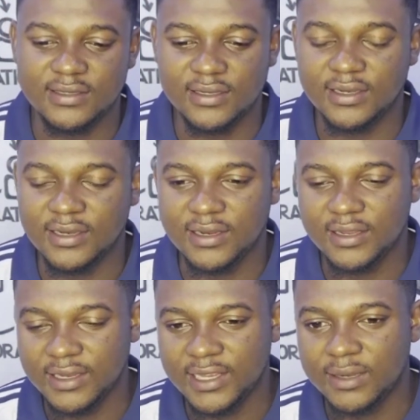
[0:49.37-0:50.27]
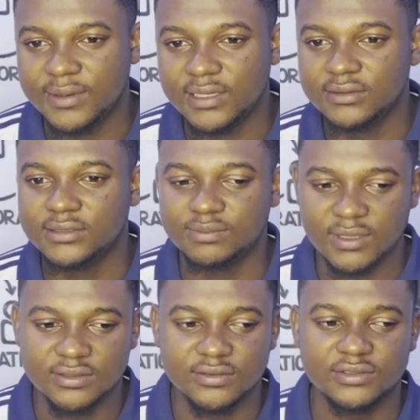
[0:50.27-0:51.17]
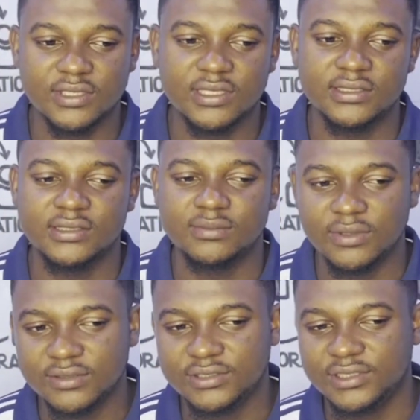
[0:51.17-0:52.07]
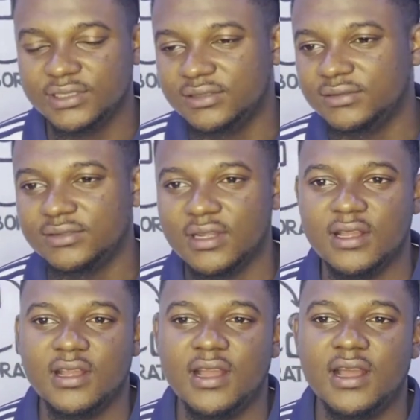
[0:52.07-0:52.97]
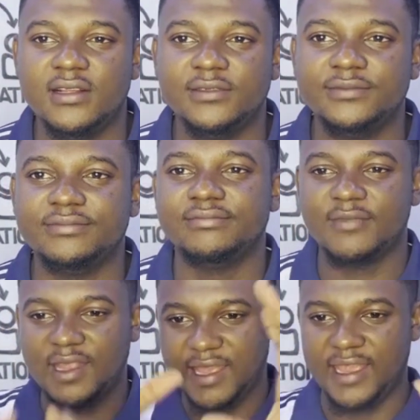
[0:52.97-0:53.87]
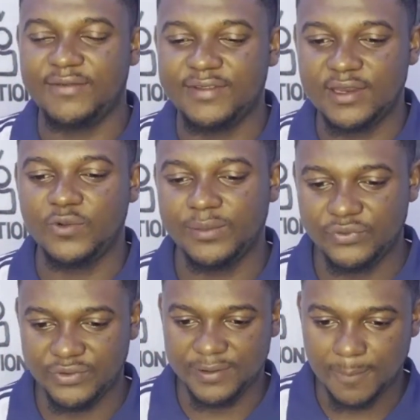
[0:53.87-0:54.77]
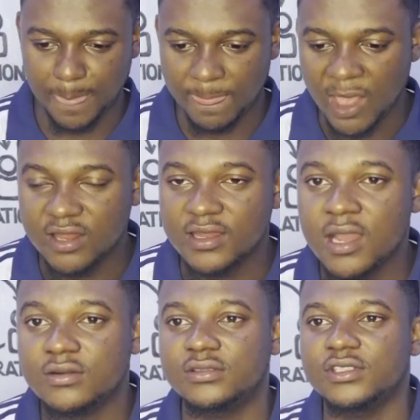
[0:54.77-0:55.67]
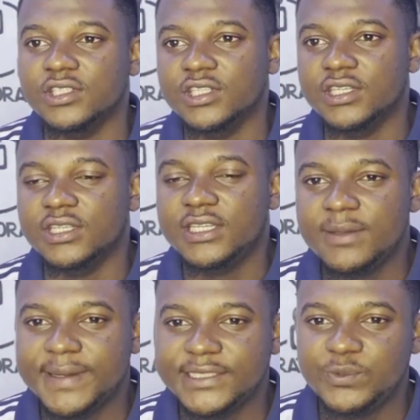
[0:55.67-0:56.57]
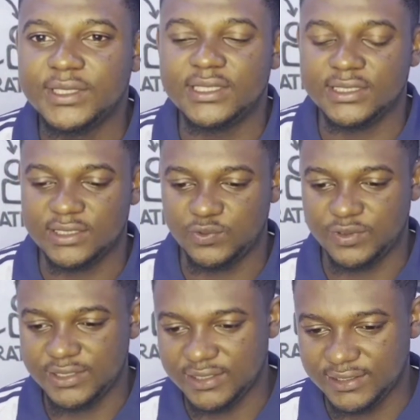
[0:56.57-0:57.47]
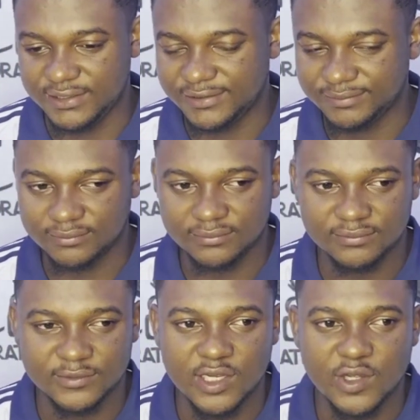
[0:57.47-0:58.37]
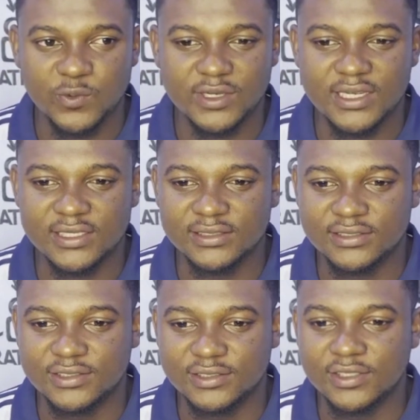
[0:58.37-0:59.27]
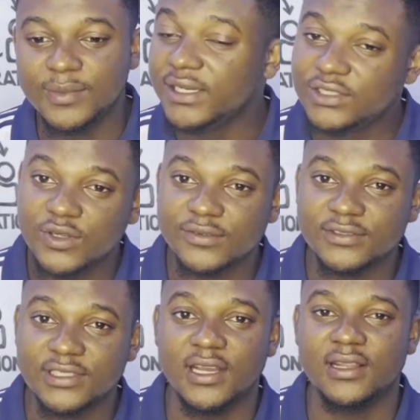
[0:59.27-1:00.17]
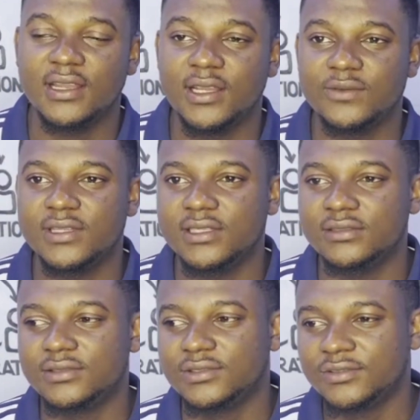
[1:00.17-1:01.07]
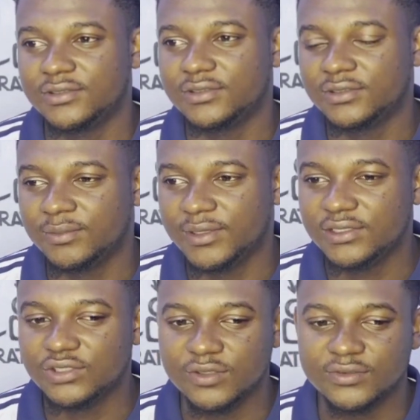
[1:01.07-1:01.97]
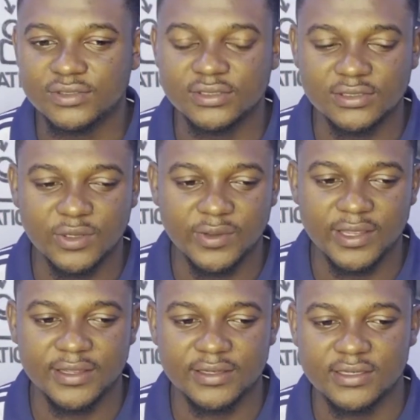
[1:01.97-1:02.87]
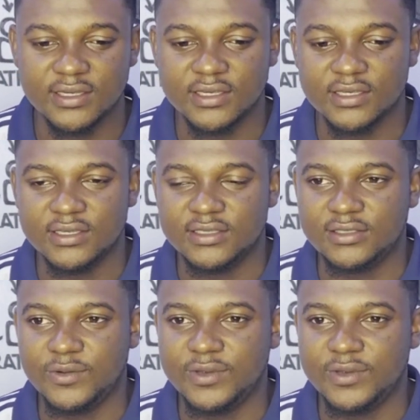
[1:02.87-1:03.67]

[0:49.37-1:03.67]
learning about smart contracts, blockchain, and everything in Web3. Now in the past week we learned so many stuffs. We learned so many stuffs. The